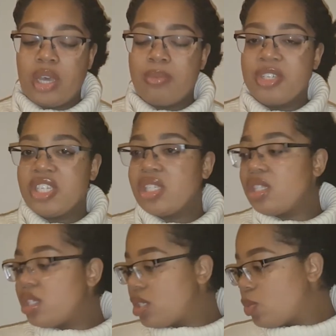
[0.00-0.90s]
how much is
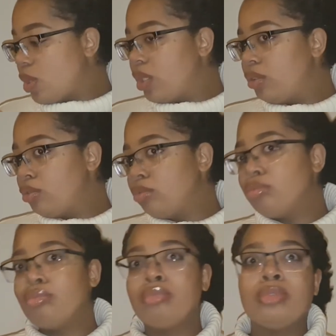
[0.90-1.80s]
this one?
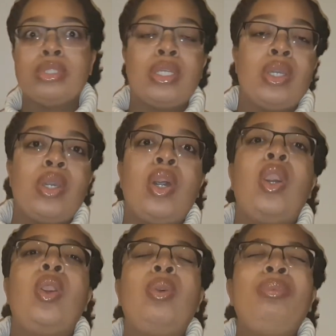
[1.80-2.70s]

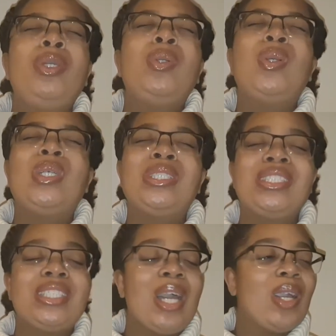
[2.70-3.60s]
Oh my
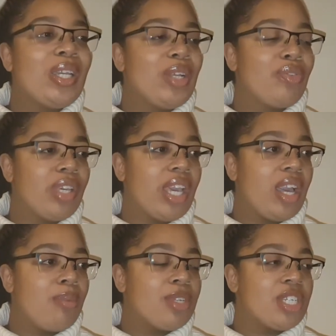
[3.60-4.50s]
gosh, how can I forget
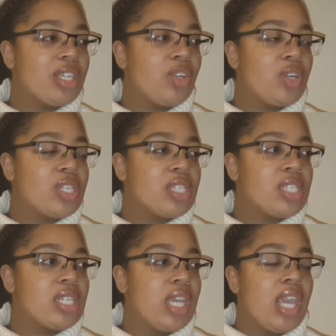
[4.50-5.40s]
how much it
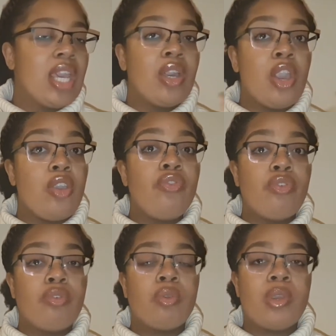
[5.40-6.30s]
cost?
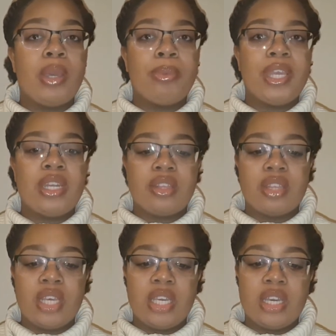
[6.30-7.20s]
Overall, I paid, I
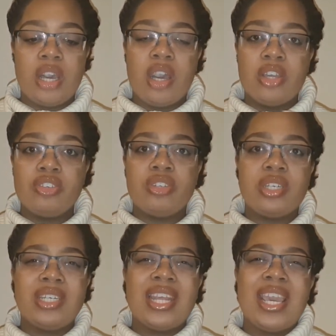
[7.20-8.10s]
think,
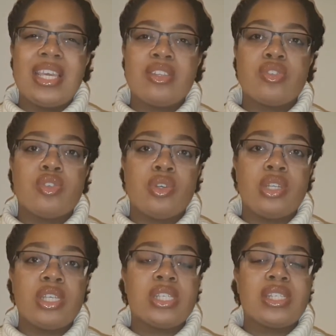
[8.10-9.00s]

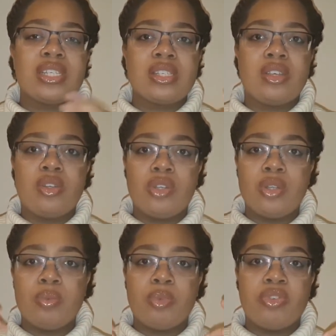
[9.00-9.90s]
$108. That's
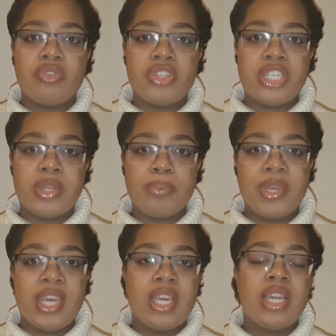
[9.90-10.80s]
including with
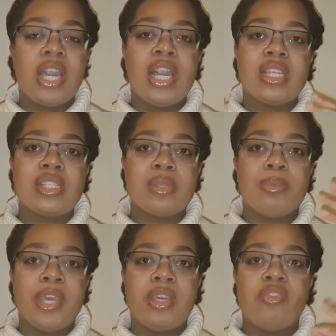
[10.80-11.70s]
shipping. I had to
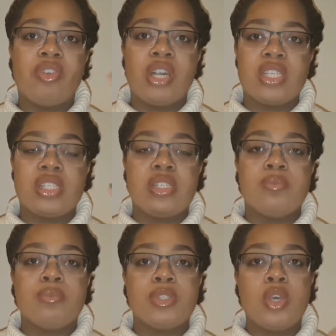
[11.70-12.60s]
pay for
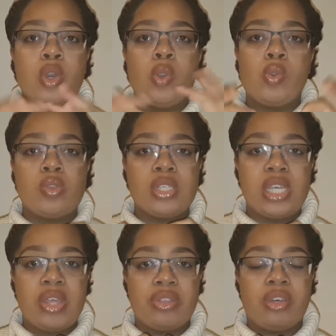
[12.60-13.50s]
customs
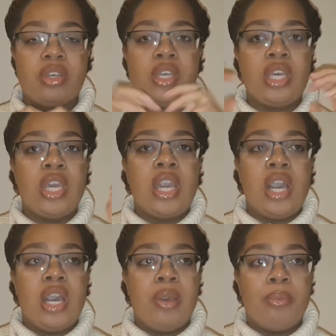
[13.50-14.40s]
altogether.
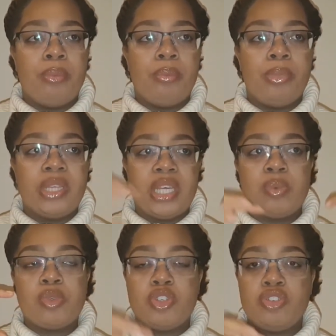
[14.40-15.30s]
But that
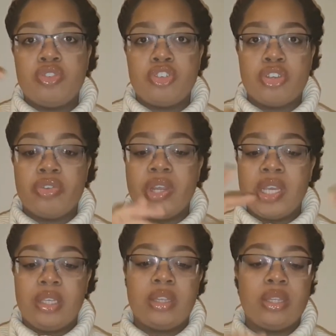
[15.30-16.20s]
was
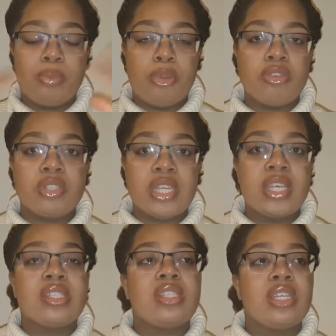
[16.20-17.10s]
during the
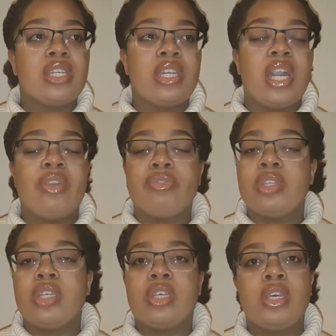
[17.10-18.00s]
process. I didn't have
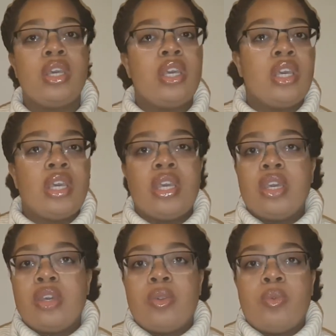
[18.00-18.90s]
to
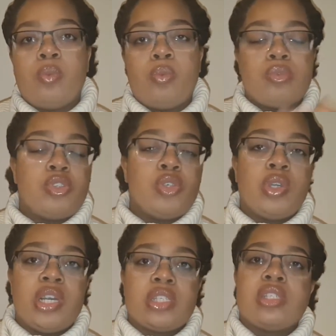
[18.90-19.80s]
do
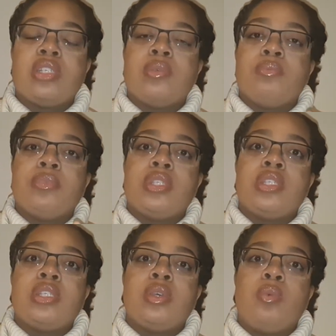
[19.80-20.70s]

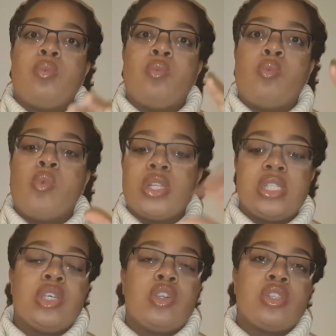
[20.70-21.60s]
customs
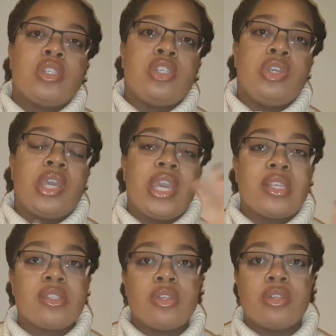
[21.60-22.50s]
once it got to the UK.
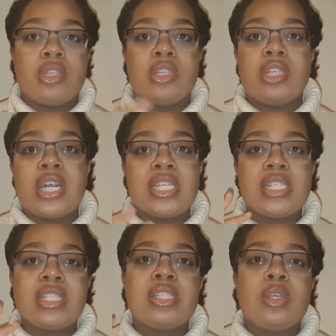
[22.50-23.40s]
So
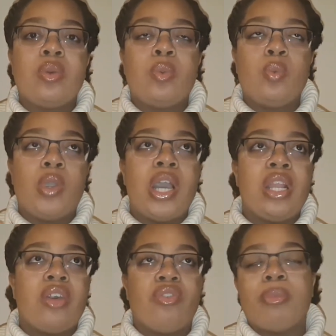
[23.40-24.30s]
that's what I
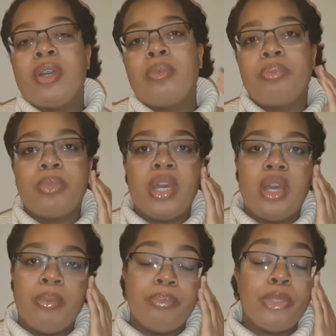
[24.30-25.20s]
love about
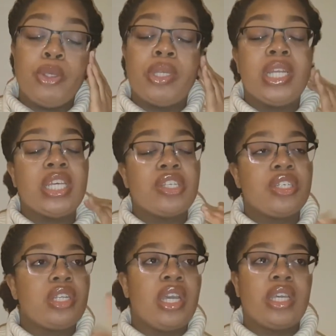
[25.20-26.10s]

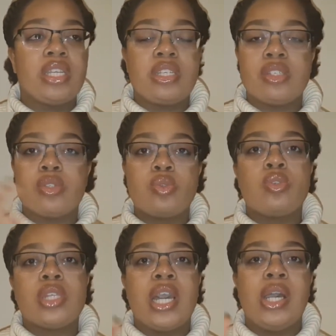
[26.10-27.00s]
Beautylish. I could just
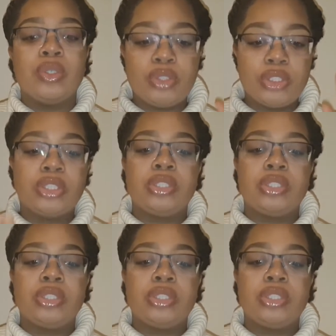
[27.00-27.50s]
sort that out